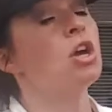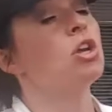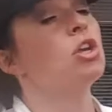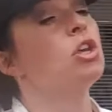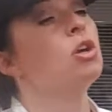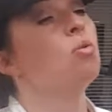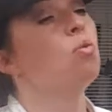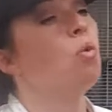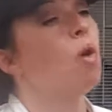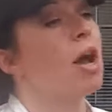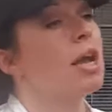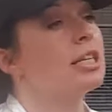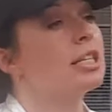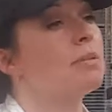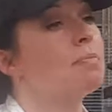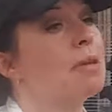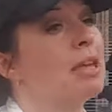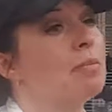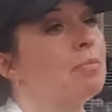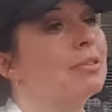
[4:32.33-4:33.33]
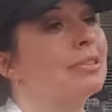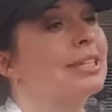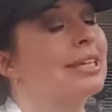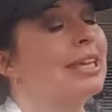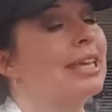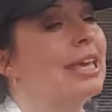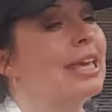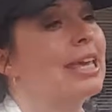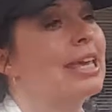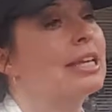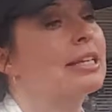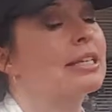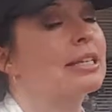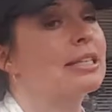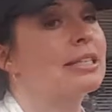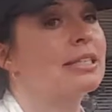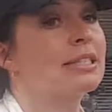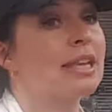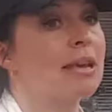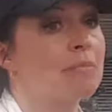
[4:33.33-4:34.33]
you want to be able to get into
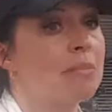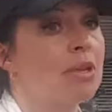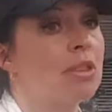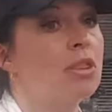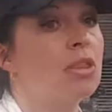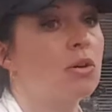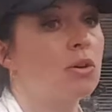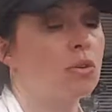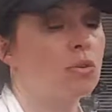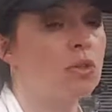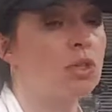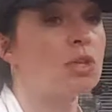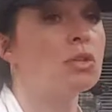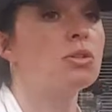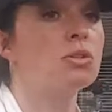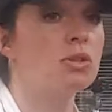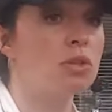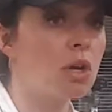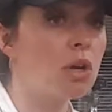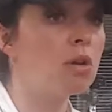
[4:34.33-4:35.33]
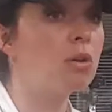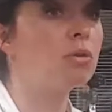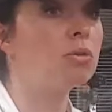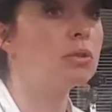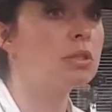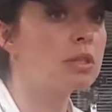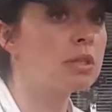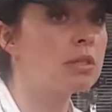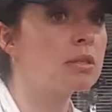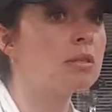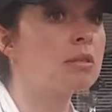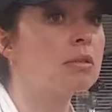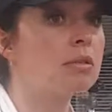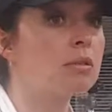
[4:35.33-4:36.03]
some of those zones